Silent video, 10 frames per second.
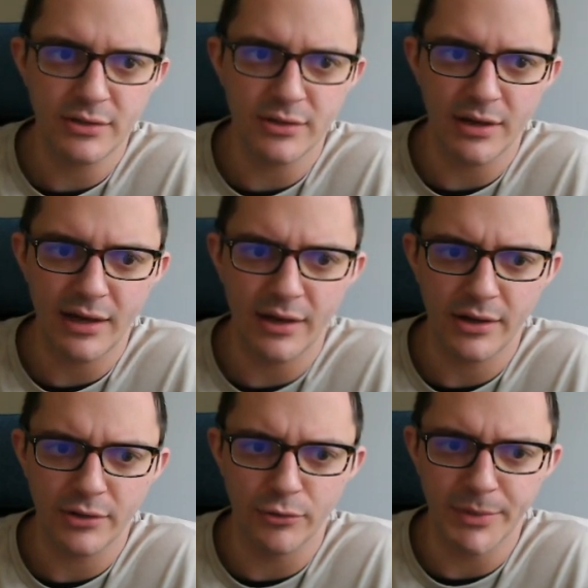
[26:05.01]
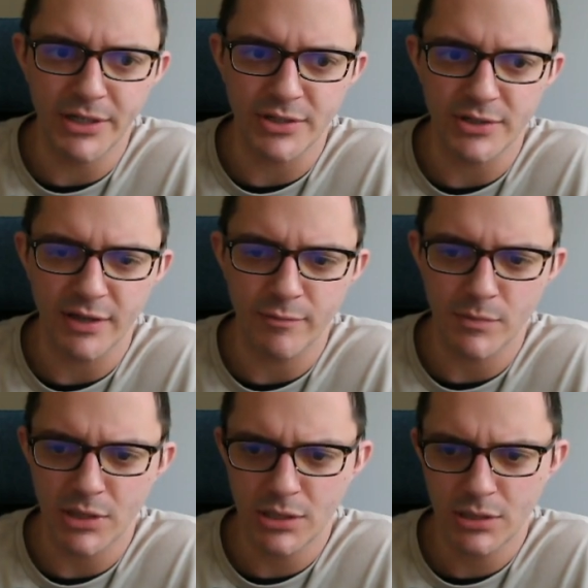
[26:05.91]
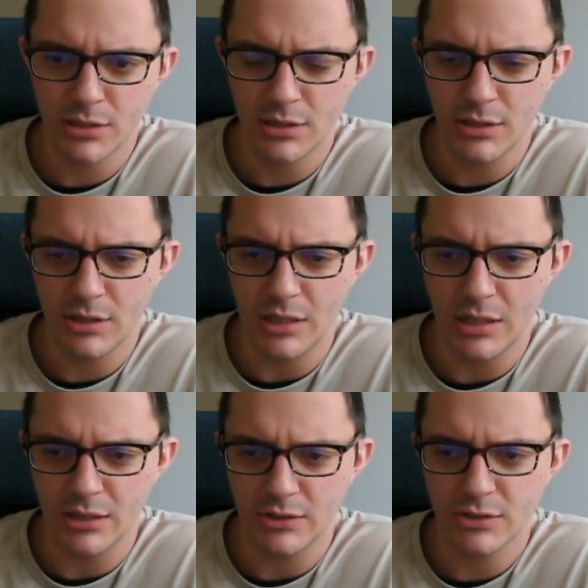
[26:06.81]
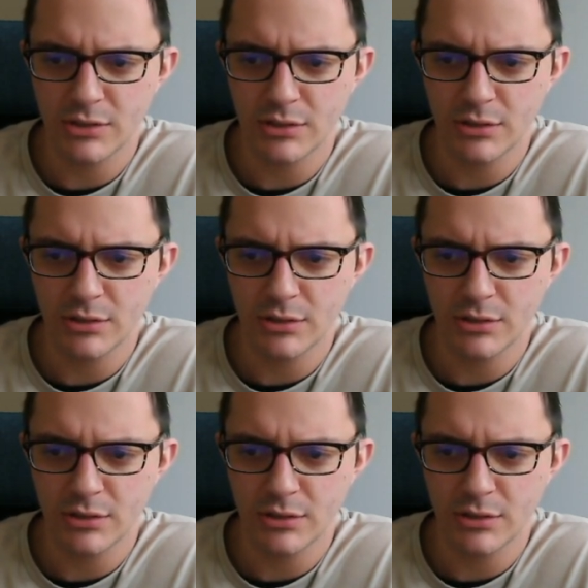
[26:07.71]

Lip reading: that a cool person's given me is,